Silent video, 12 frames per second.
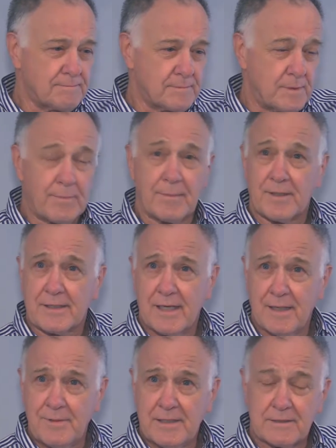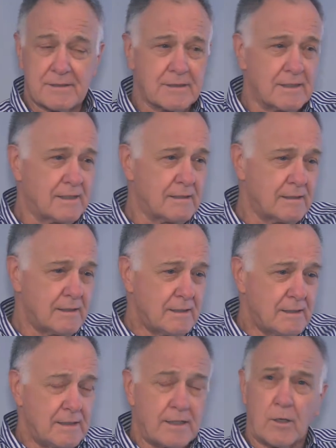in public comments,
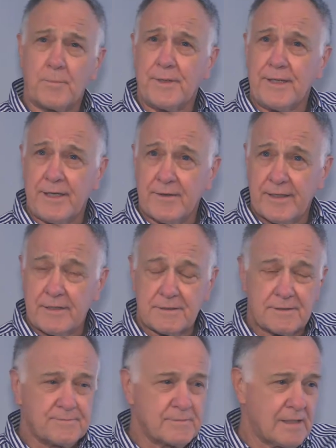in open hearings.